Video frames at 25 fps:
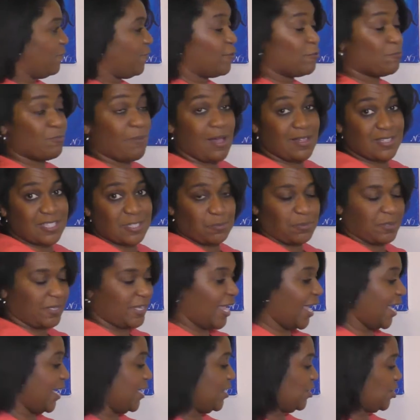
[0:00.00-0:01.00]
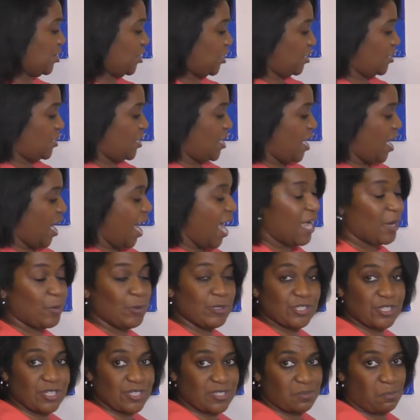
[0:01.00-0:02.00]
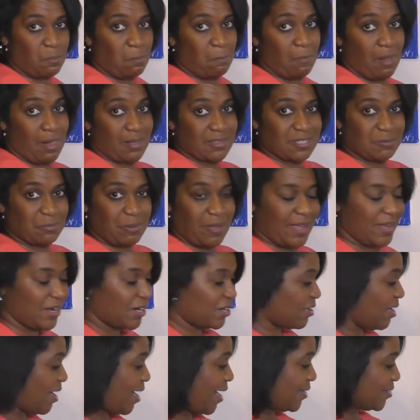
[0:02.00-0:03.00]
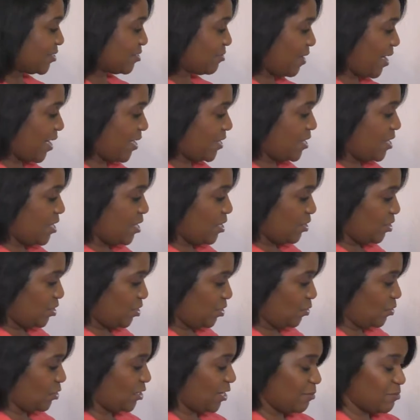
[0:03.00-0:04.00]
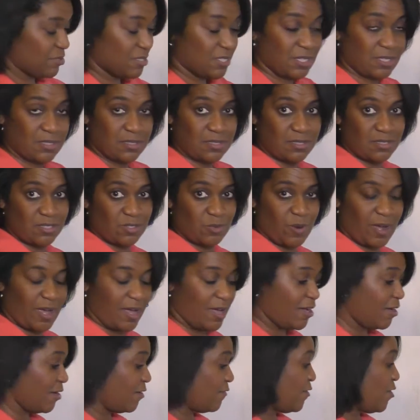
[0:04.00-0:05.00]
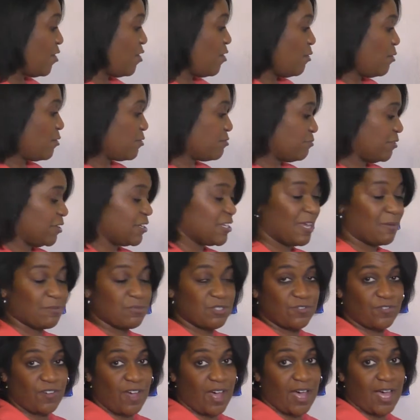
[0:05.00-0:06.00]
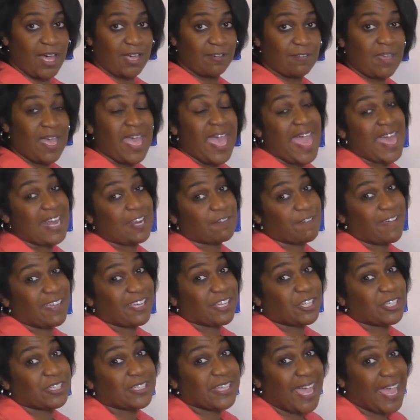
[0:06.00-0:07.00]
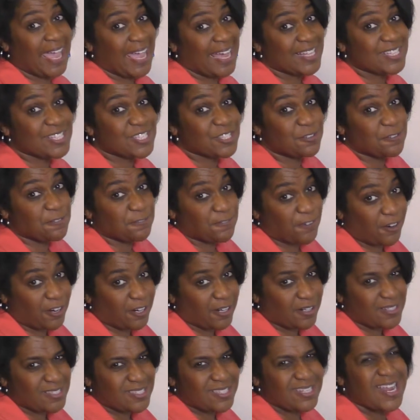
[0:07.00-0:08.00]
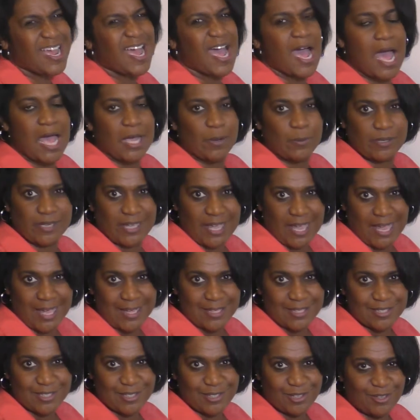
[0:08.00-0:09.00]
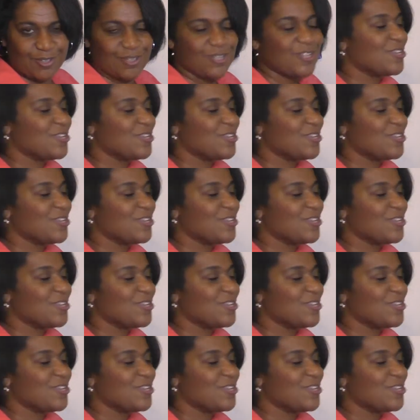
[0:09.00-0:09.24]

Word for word: for multiplication, I would just multiply across, right? 2 times 6 is 12, or 3 times 5. And if I could cancel first, I would cancel.